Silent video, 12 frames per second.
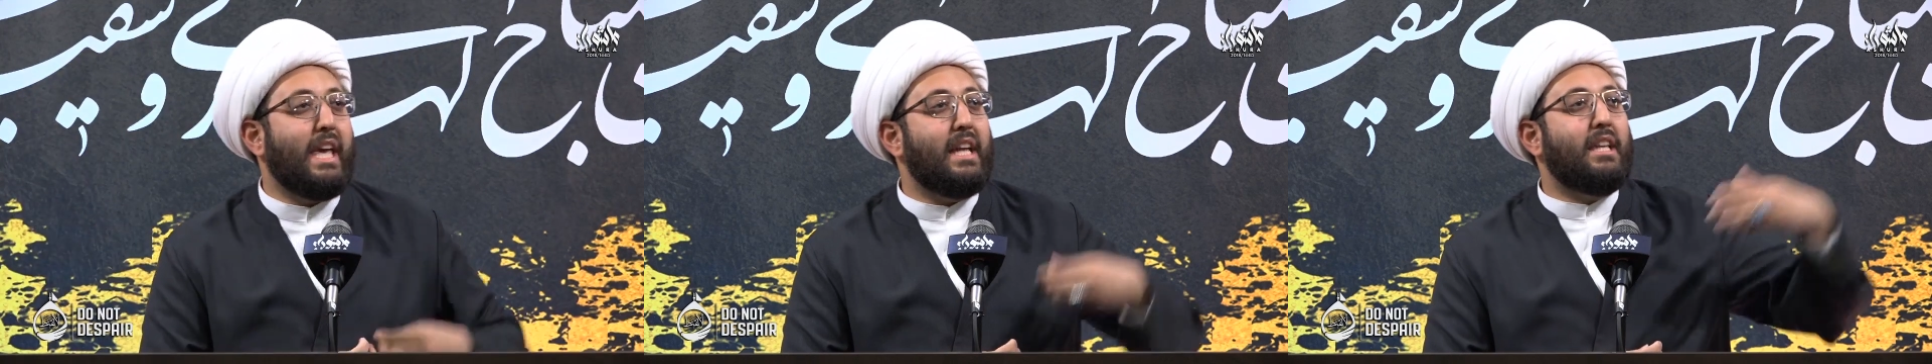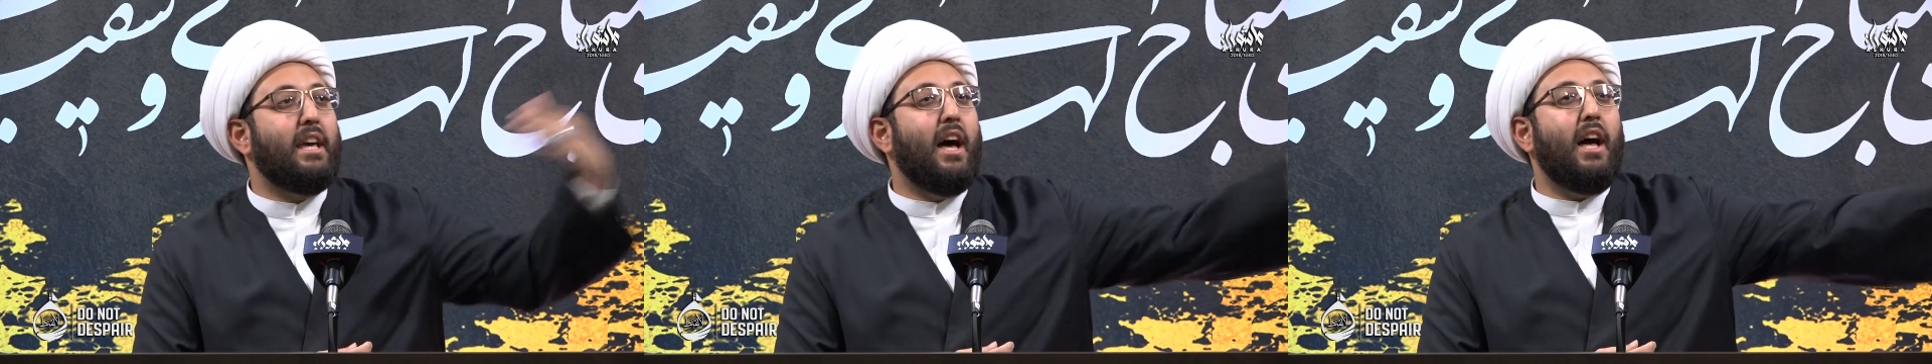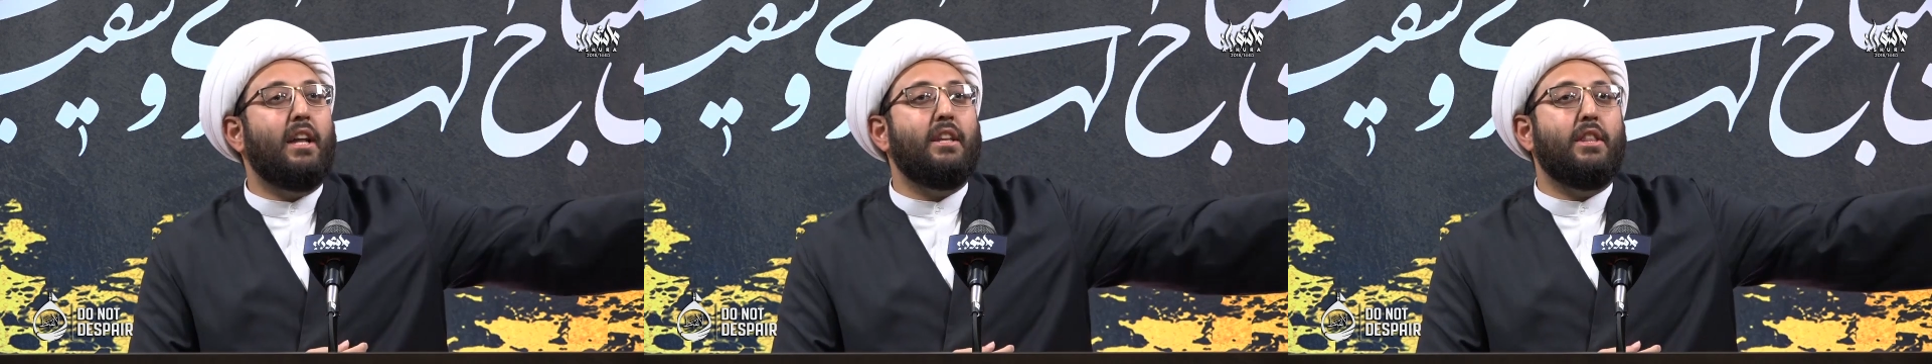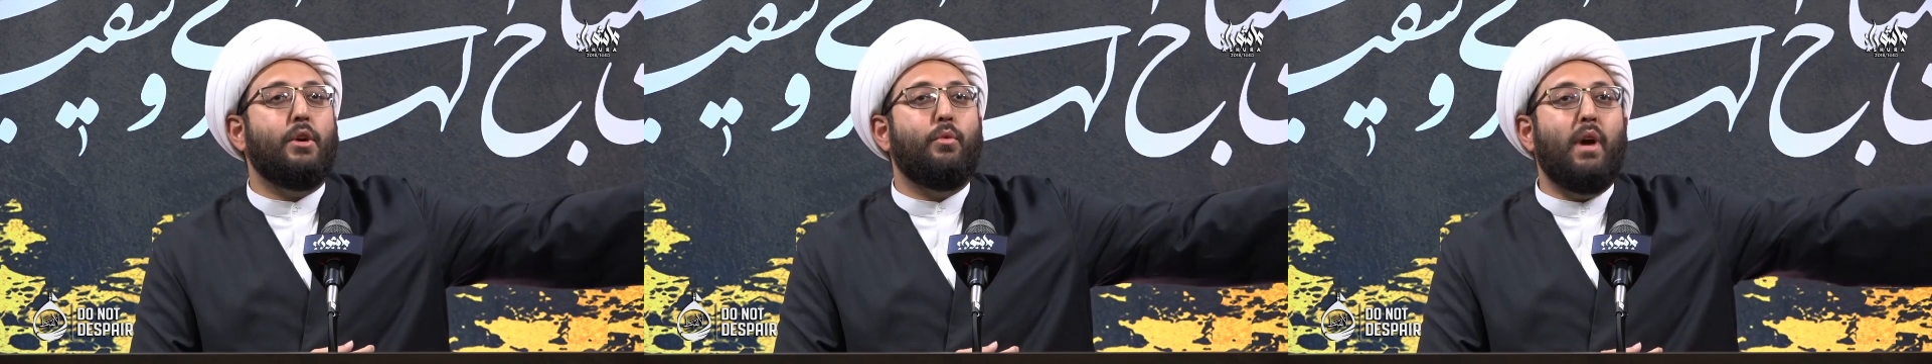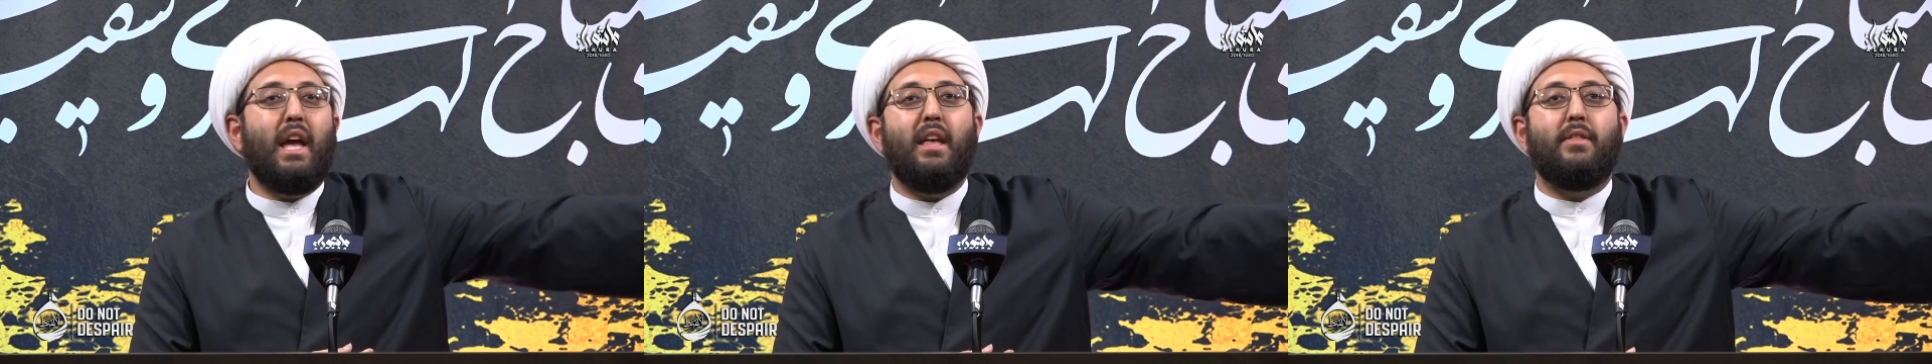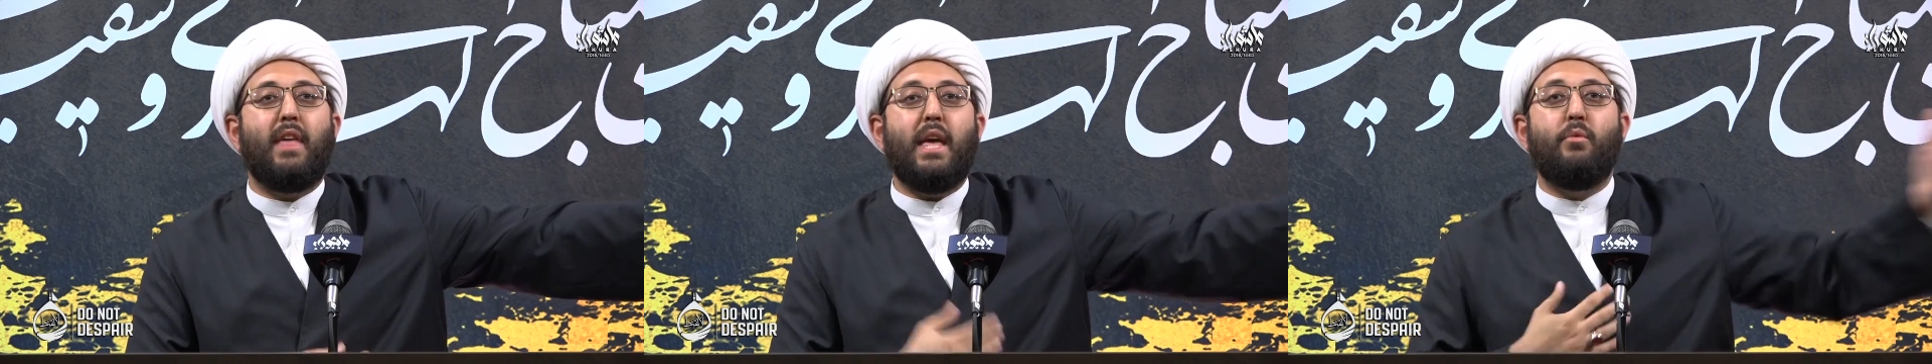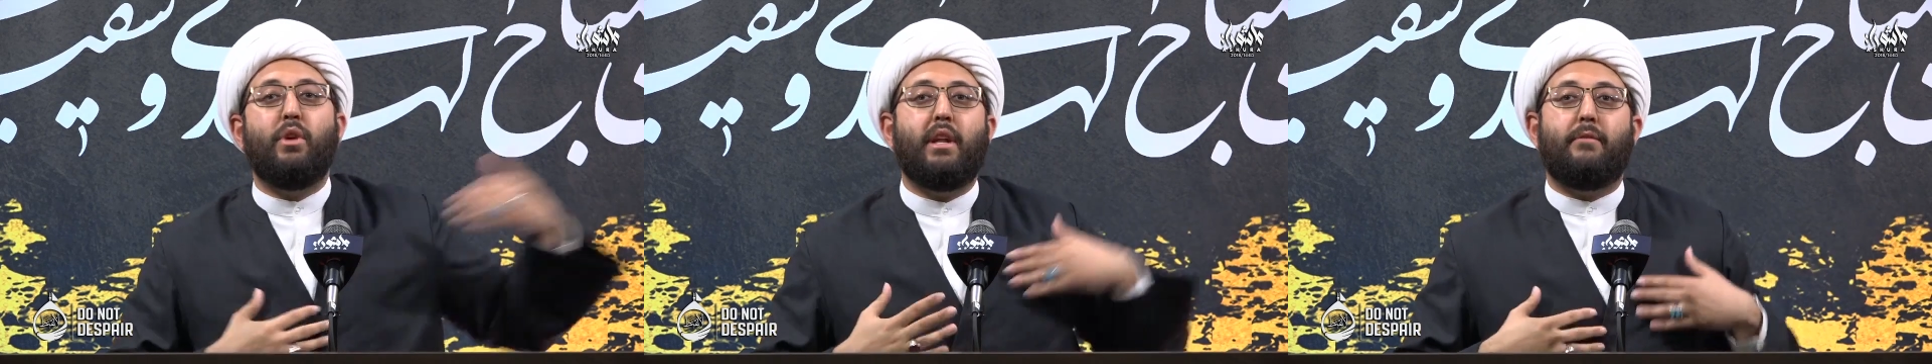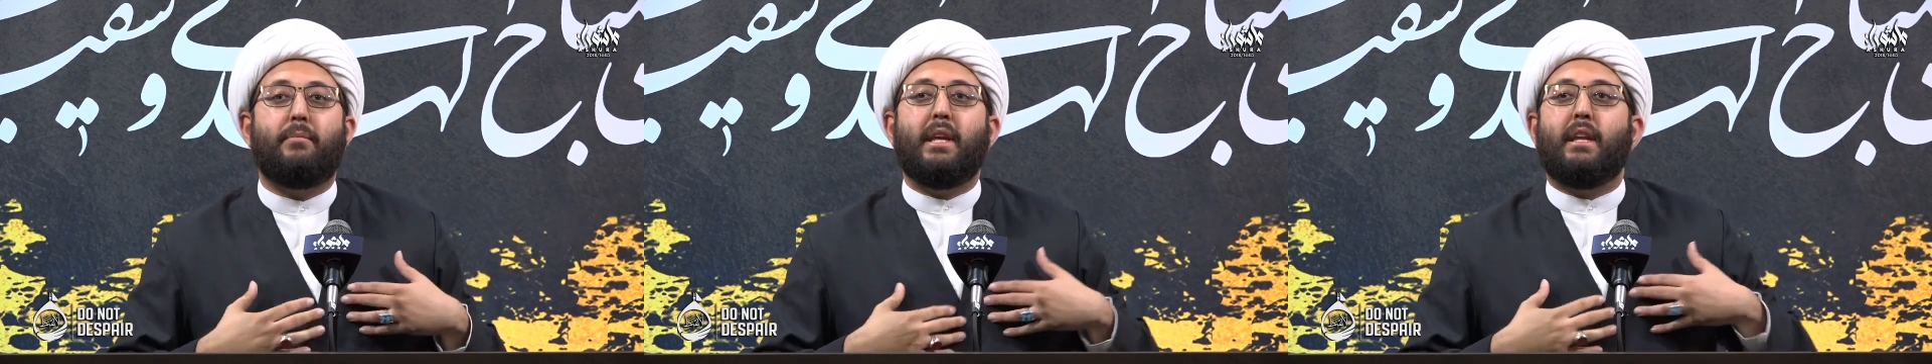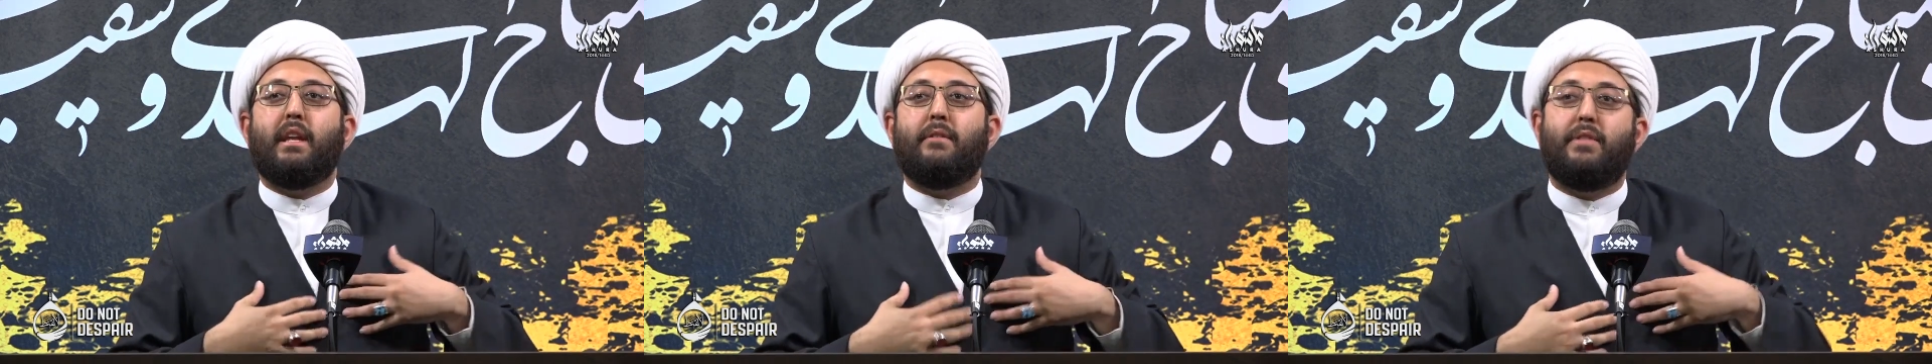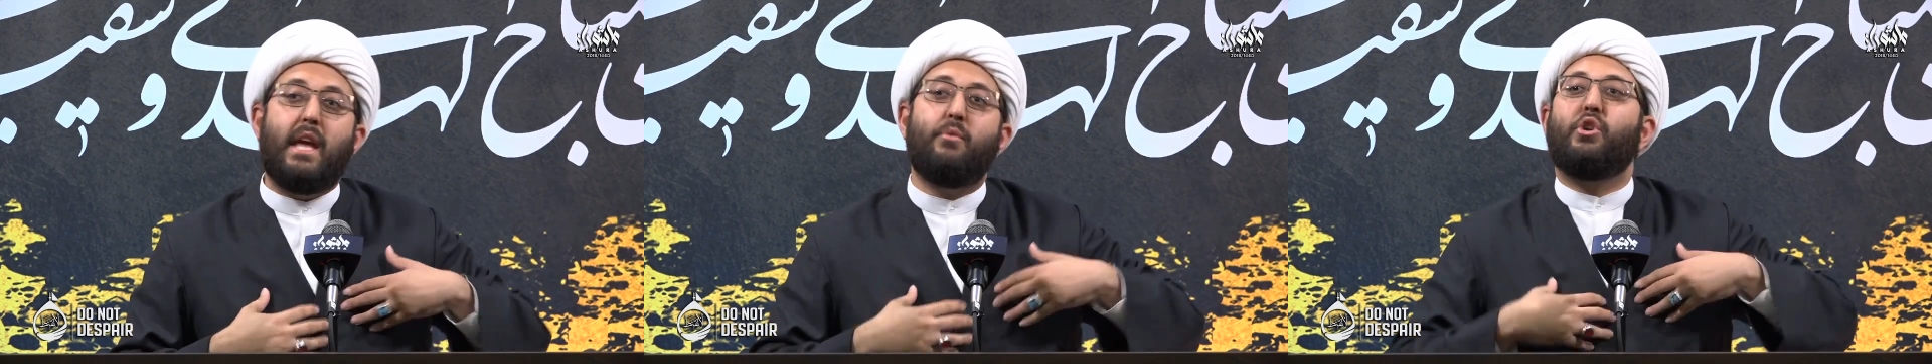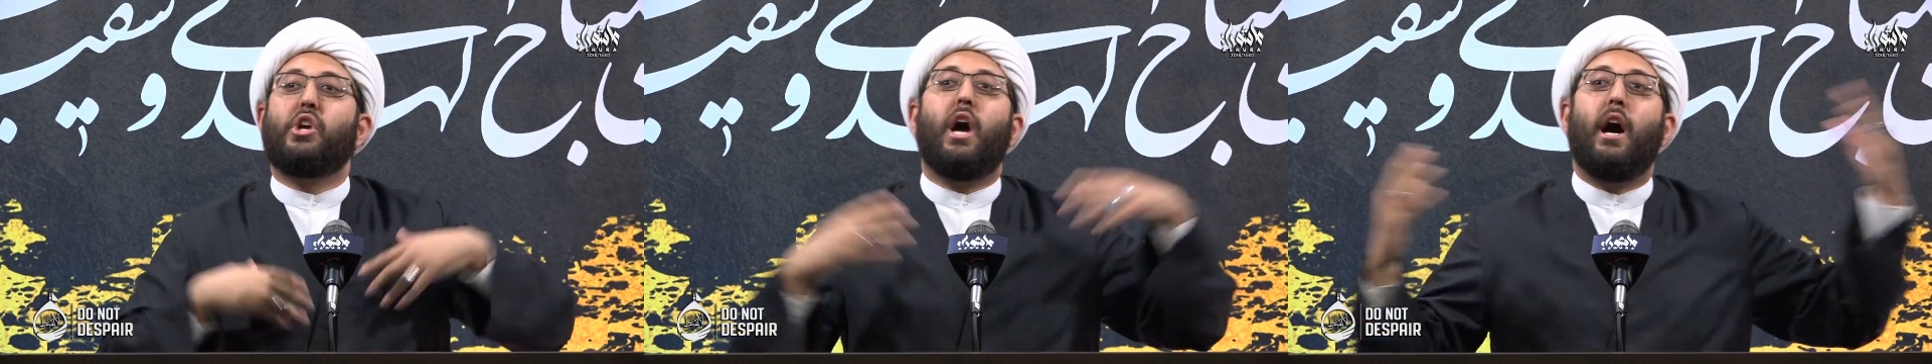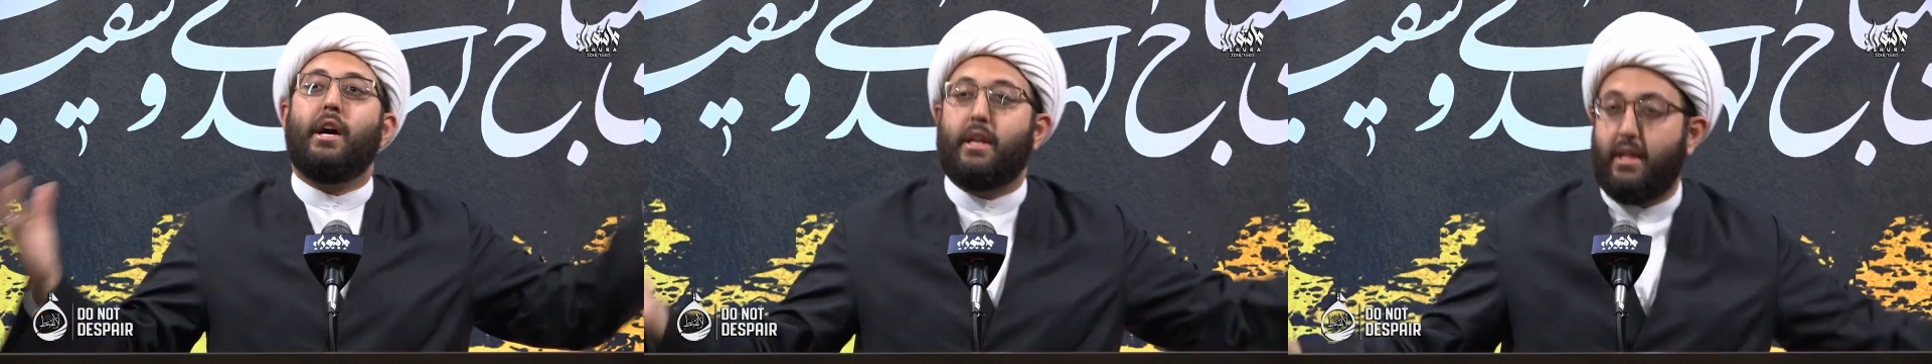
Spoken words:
at God the way they would have been if they were God.